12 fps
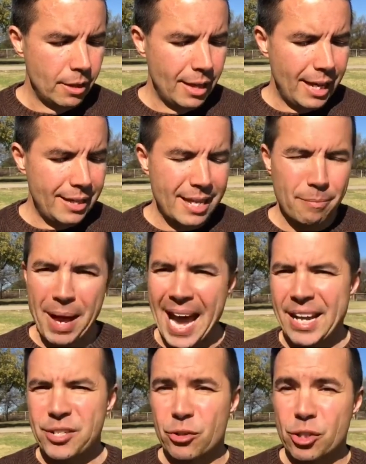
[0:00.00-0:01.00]
then
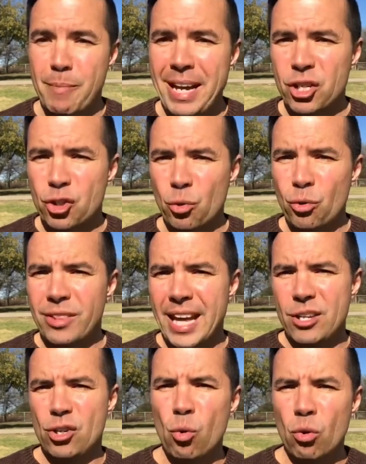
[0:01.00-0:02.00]
pastors, make sure that
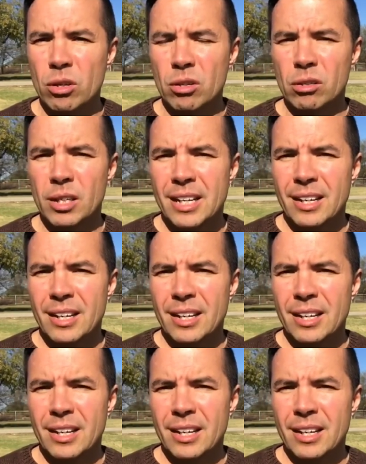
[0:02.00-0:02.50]
your